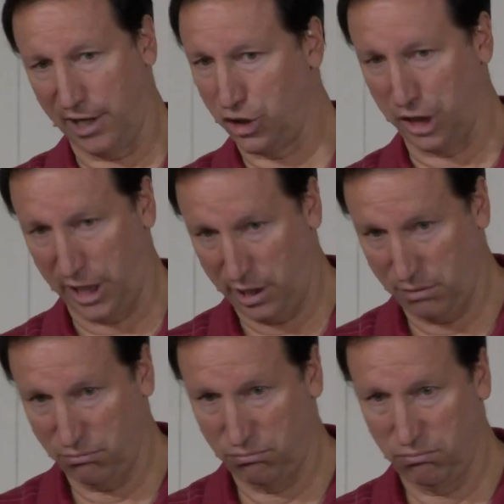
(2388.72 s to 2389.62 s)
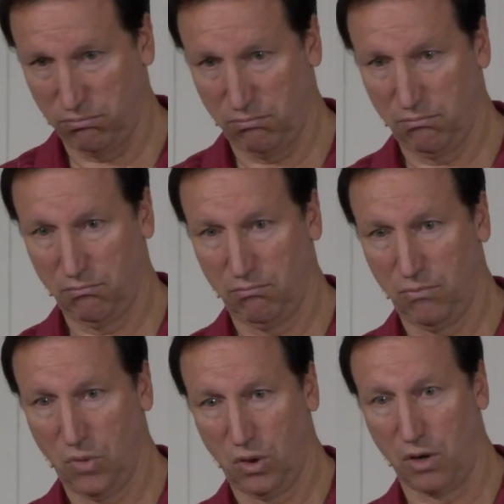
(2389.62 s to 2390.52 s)
tree,
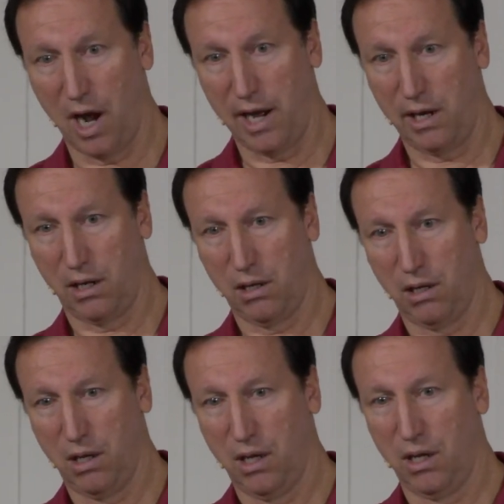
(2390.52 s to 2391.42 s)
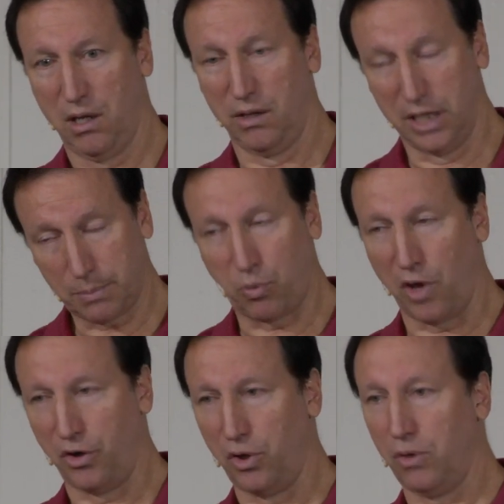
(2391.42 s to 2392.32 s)
right? This
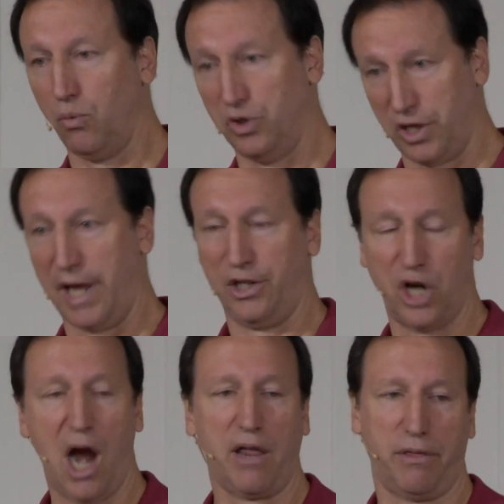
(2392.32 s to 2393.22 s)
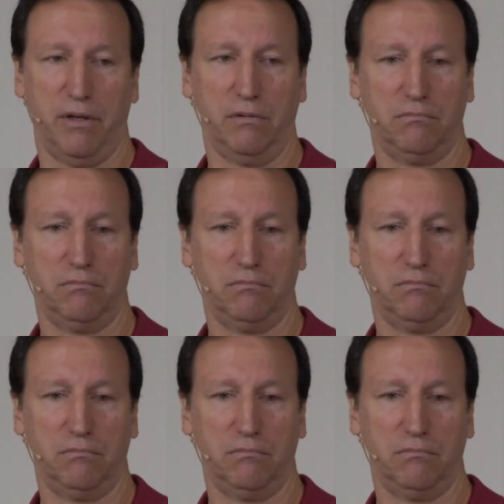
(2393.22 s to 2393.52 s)
brother was like Jonathan.